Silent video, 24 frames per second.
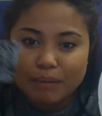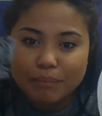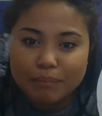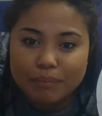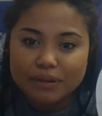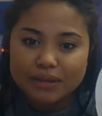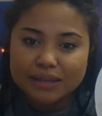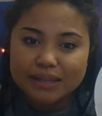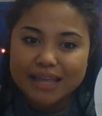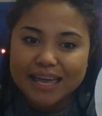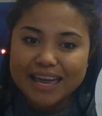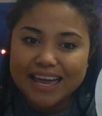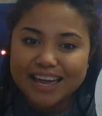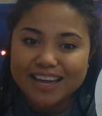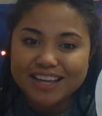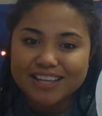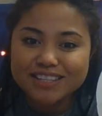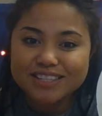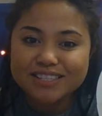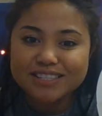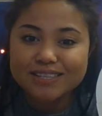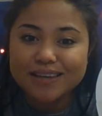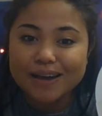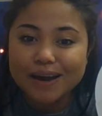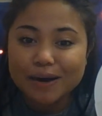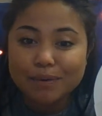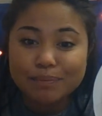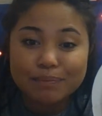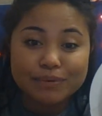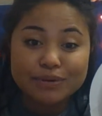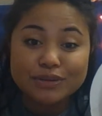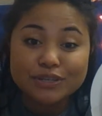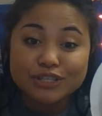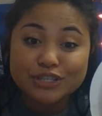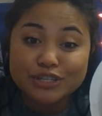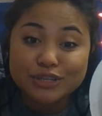Plants are
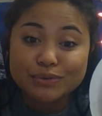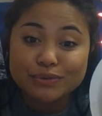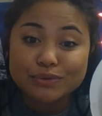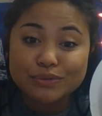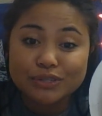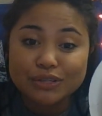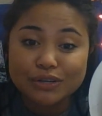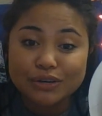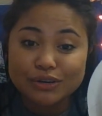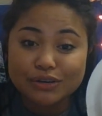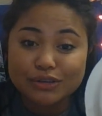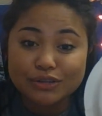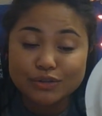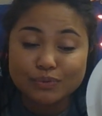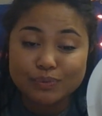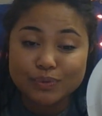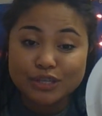producers,